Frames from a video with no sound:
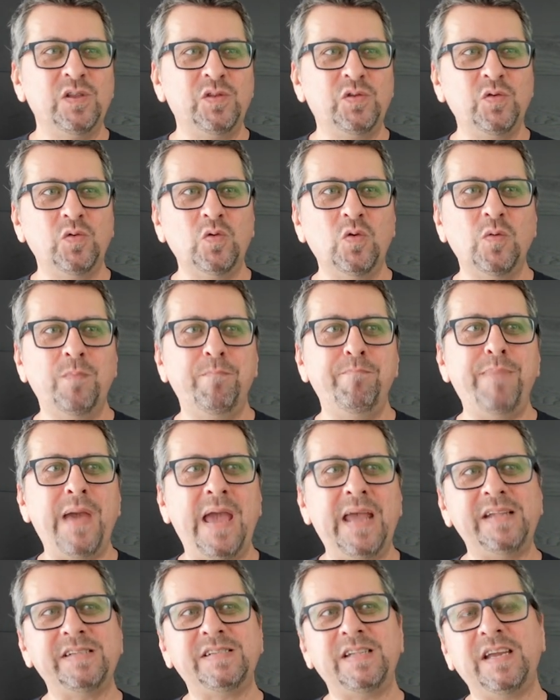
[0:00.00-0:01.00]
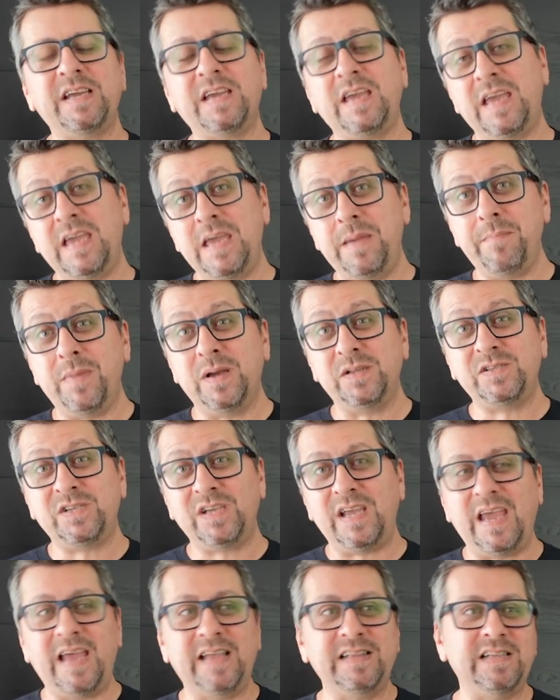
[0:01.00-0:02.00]
do basic
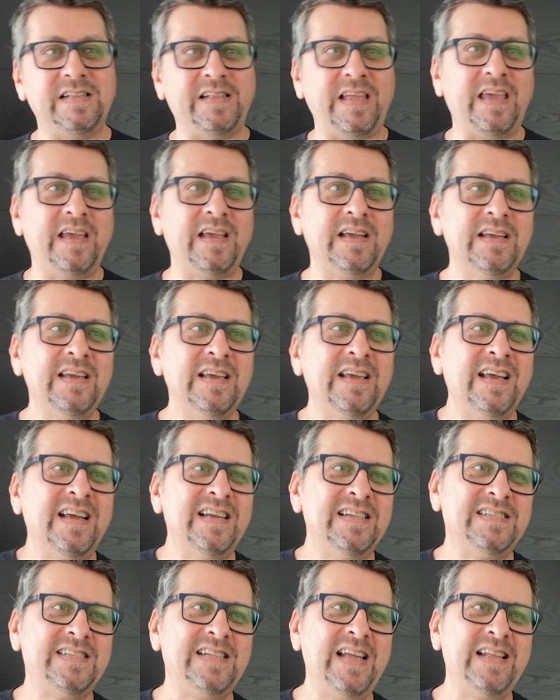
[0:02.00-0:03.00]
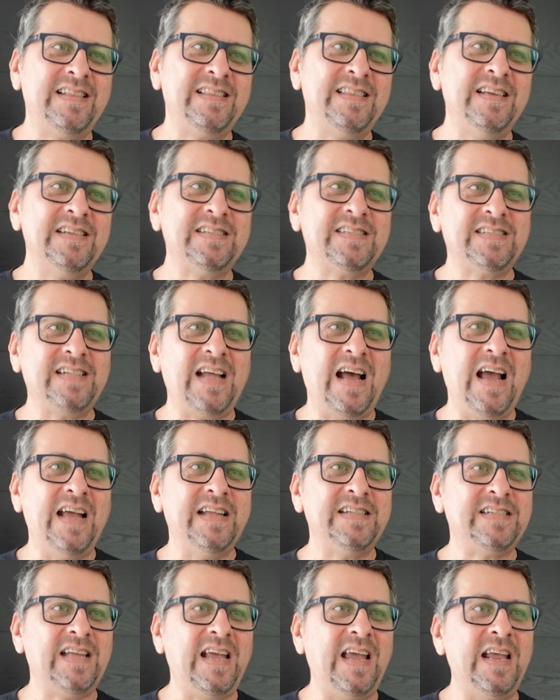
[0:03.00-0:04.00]
image editing, set the
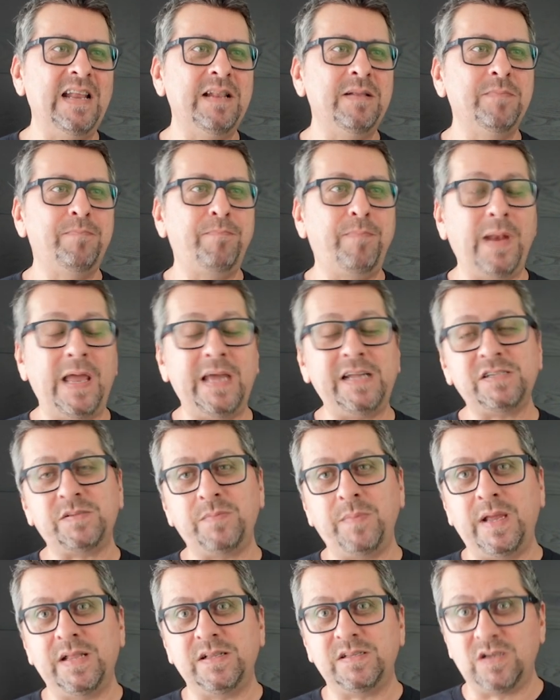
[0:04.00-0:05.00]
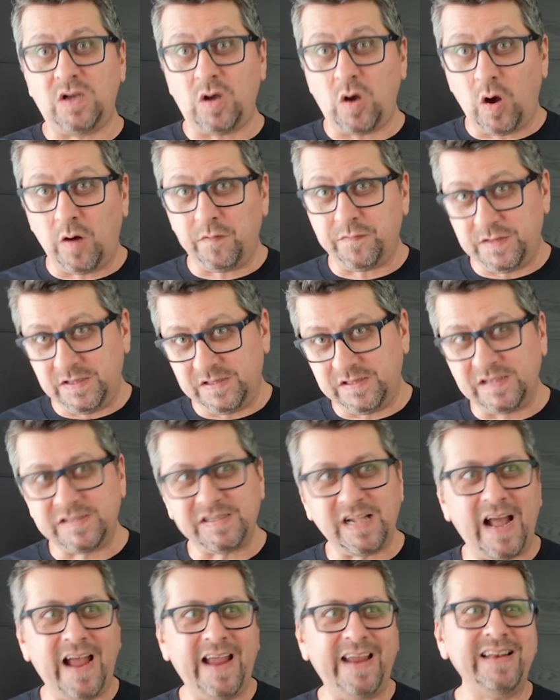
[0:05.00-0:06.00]
size and placement of the
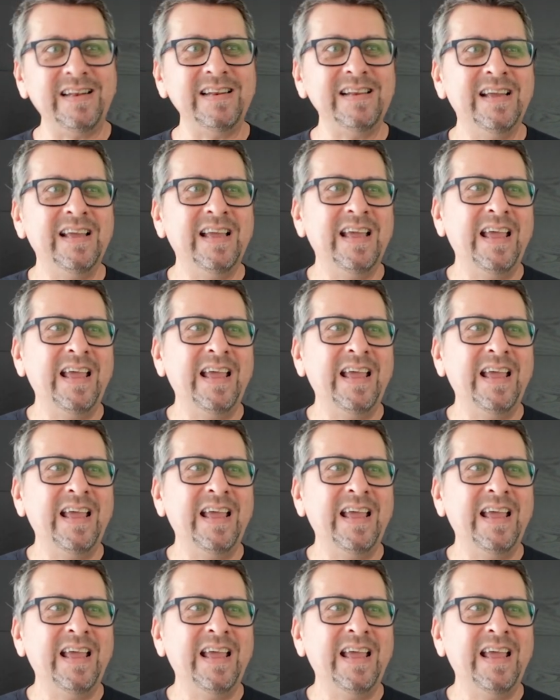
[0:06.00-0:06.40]
design,